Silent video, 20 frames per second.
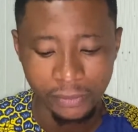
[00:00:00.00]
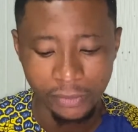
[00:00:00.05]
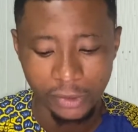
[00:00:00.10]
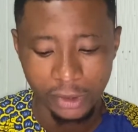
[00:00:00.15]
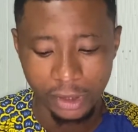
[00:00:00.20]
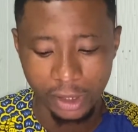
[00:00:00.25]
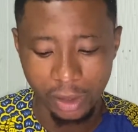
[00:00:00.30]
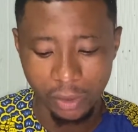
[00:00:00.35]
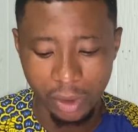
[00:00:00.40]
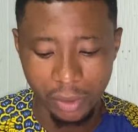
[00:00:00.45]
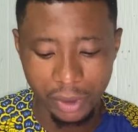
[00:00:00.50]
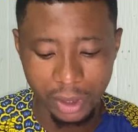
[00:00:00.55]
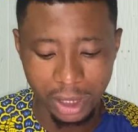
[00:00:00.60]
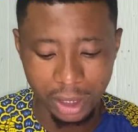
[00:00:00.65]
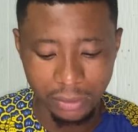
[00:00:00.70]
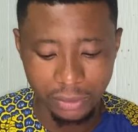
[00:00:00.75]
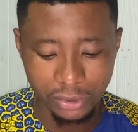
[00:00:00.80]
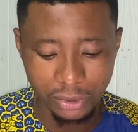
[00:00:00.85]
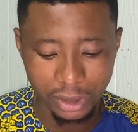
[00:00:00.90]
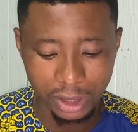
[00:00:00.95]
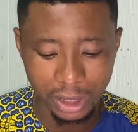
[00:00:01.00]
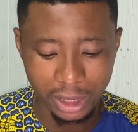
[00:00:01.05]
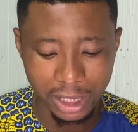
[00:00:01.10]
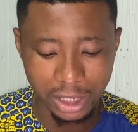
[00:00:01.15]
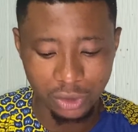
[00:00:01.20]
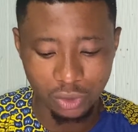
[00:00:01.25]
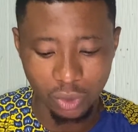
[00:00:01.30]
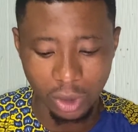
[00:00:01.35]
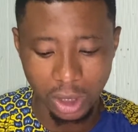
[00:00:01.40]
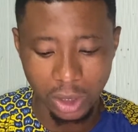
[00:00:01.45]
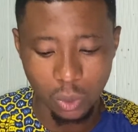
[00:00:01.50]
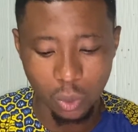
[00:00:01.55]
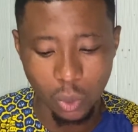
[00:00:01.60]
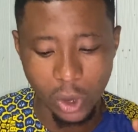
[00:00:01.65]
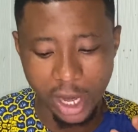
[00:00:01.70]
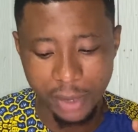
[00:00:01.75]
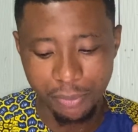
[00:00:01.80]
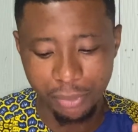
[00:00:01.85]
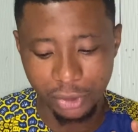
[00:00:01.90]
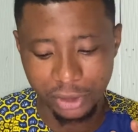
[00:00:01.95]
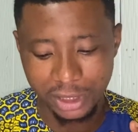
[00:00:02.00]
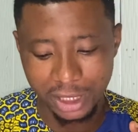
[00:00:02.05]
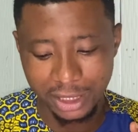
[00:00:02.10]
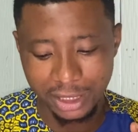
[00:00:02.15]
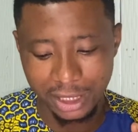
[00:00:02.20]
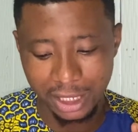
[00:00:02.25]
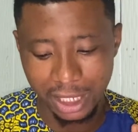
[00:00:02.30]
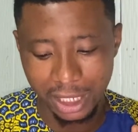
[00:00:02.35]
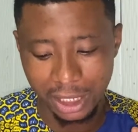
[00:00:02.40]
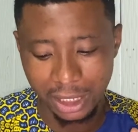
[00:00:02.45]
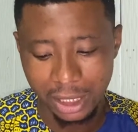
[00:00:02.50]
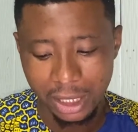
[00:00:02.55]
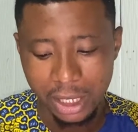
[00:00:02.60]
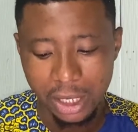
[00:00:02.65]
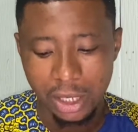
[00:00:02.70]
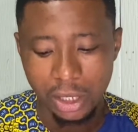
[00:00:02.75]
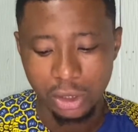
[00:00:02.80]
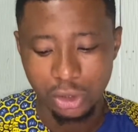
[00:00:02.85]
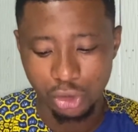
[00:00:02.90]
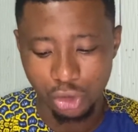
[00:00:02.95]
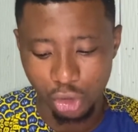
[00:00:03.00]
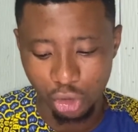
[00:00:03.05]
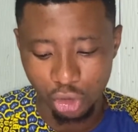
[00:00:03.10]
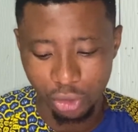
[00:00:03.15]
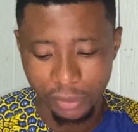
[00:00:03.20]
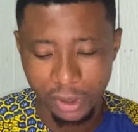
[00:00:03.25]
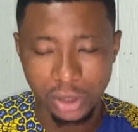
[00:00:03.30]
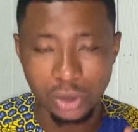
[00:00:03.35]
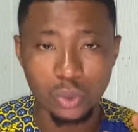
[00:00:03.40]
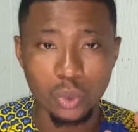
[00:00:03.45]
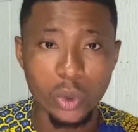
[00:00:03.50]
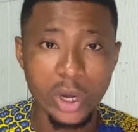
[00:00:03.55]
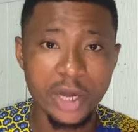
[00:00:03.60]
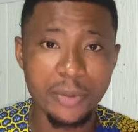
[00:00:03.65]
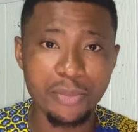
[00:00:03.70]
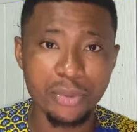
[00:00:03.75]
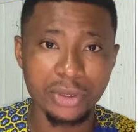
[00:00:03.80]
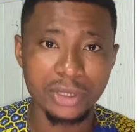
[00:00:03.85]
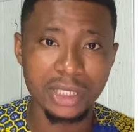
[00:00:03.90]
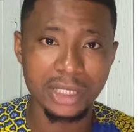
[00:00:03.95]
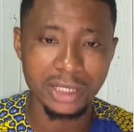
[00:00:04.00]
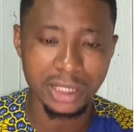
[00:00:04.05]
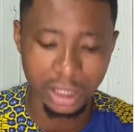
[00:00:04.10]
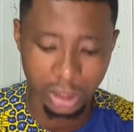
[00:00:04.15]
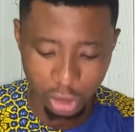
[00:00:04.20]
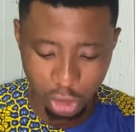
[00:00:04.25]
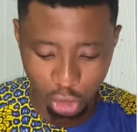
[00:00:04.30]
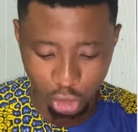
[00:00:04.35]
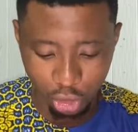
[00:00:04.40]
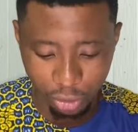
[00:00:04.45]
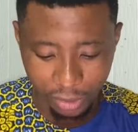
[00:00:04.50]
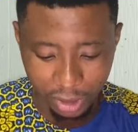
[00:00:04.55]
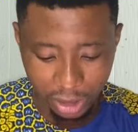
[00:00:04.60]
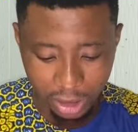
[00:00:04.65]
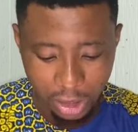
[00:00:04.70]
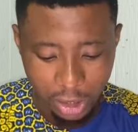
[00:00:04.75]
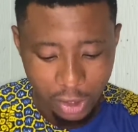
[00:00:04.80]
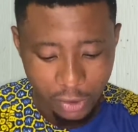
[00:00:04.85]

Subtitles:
Then when we come to the next one, the word processing document. Word processing document.